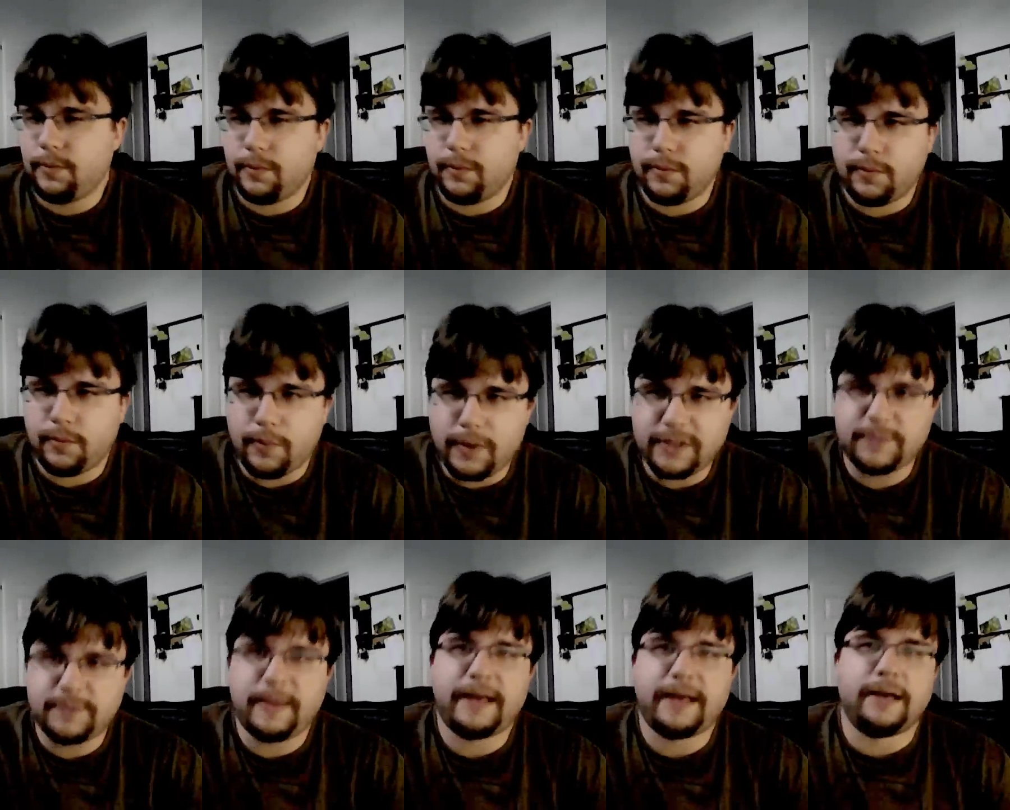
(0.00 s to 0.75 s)

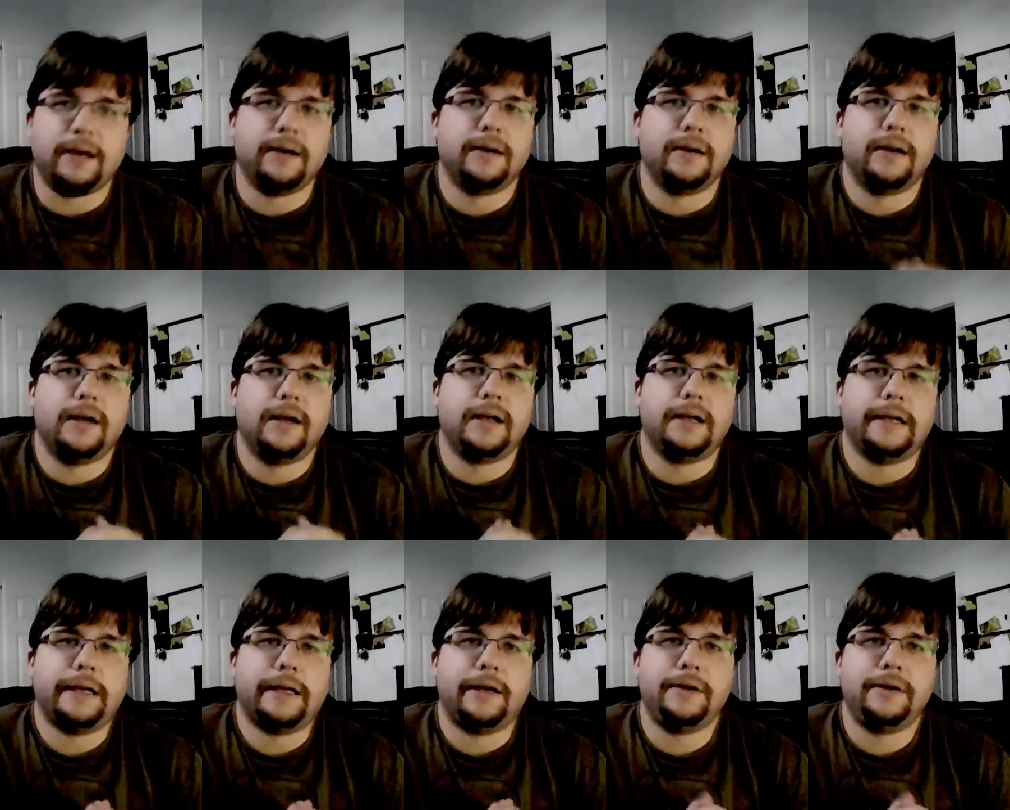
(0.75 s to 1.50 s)
what's better,
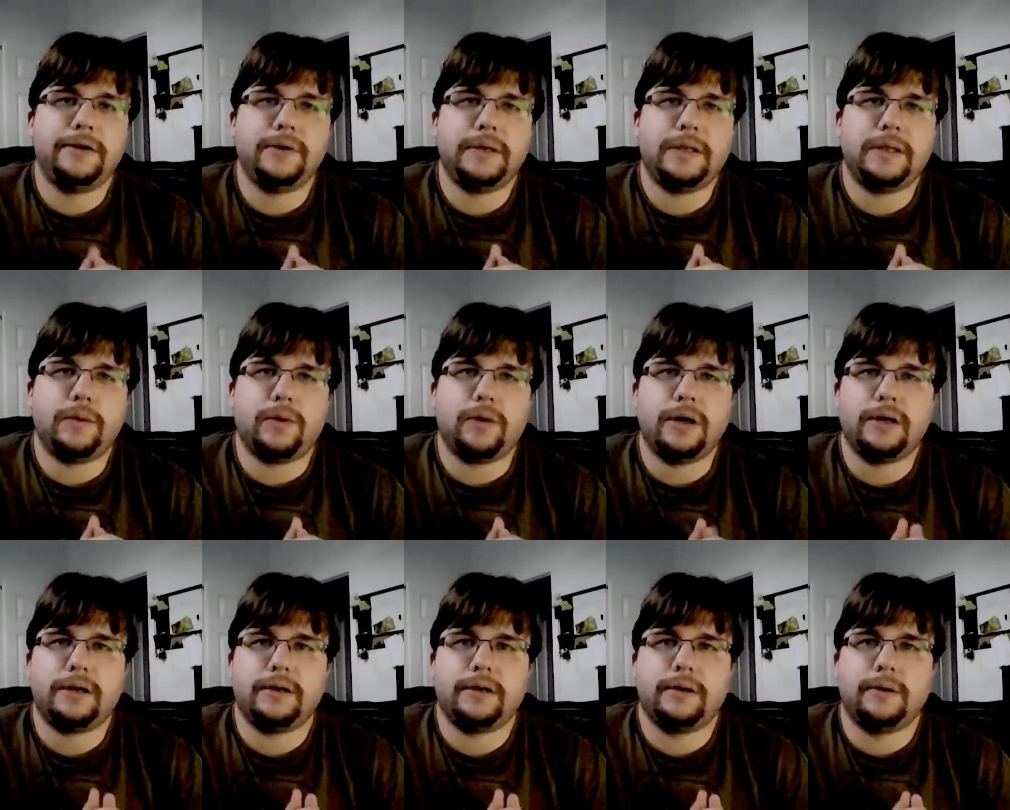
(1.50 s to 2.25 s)
undoing the
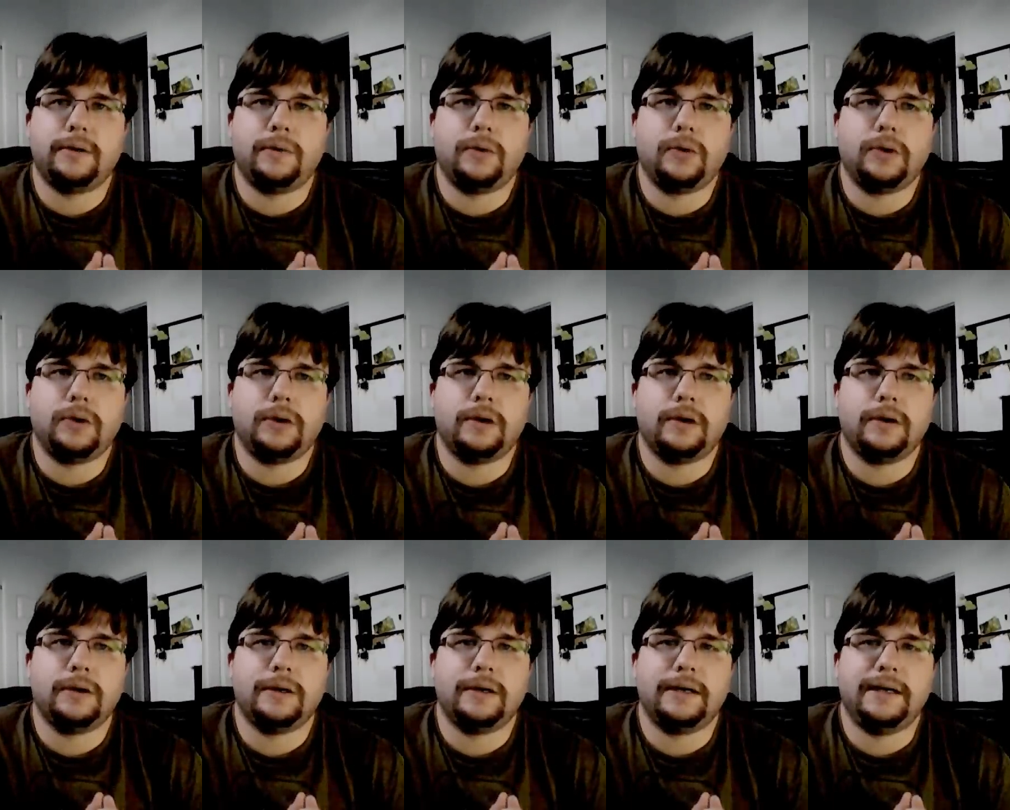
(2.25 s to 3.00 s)
work
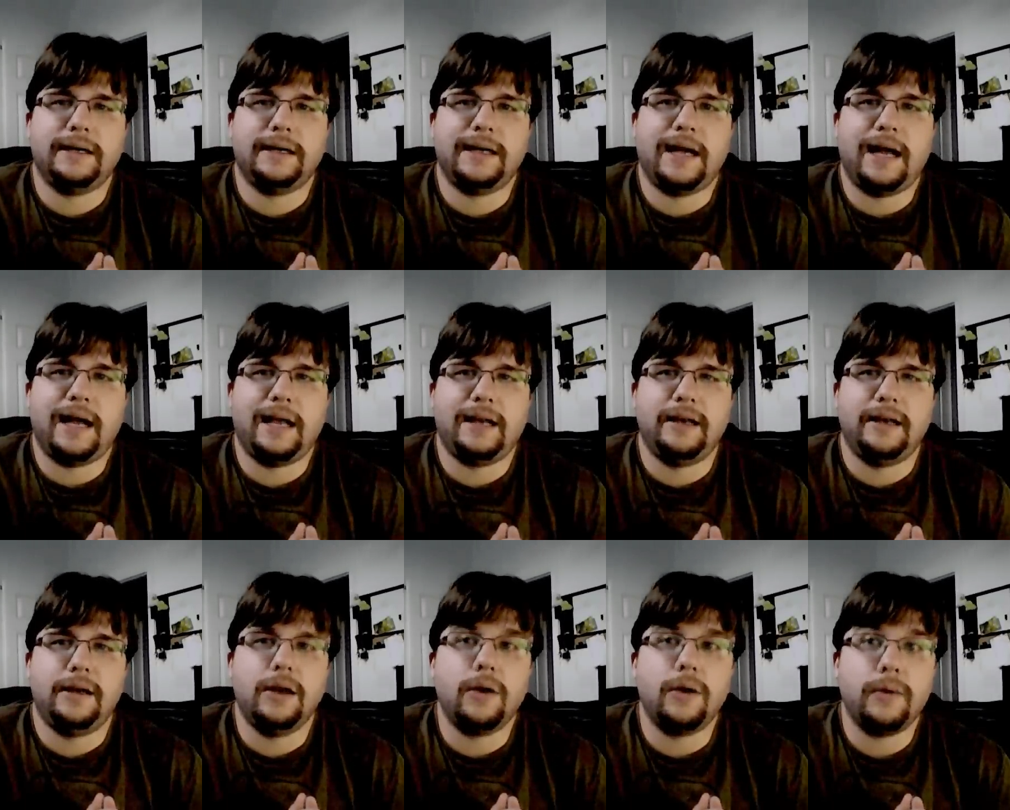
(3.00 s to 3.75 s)
or
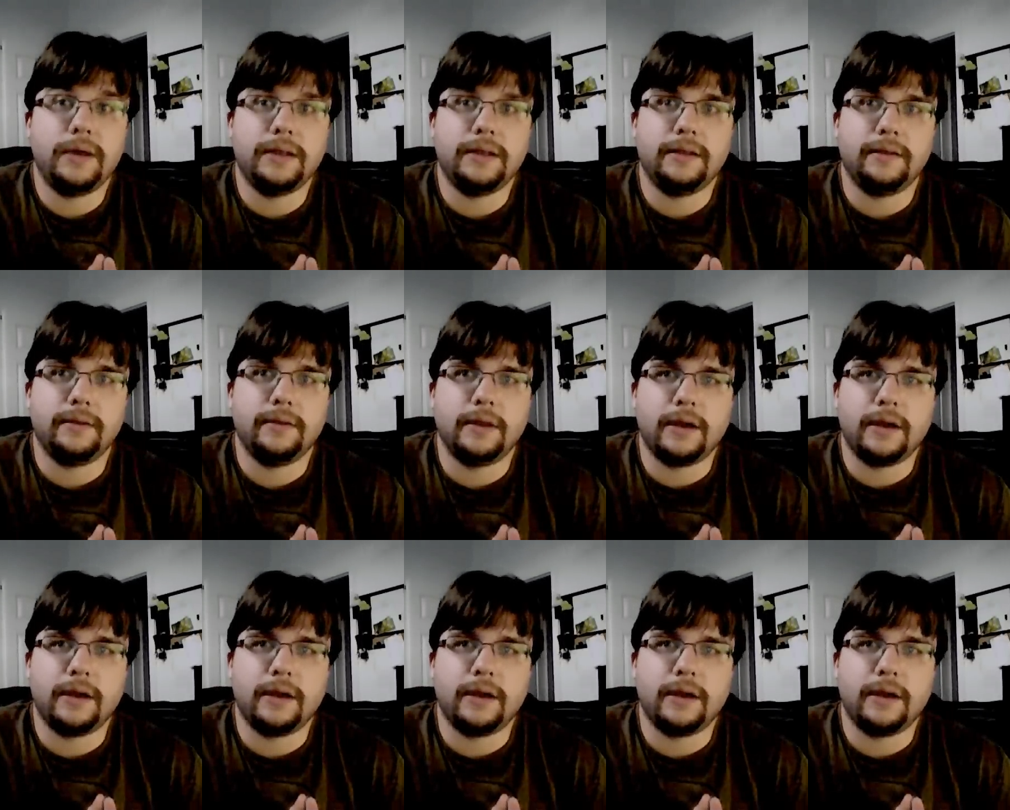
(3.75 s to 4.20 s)
not knowing the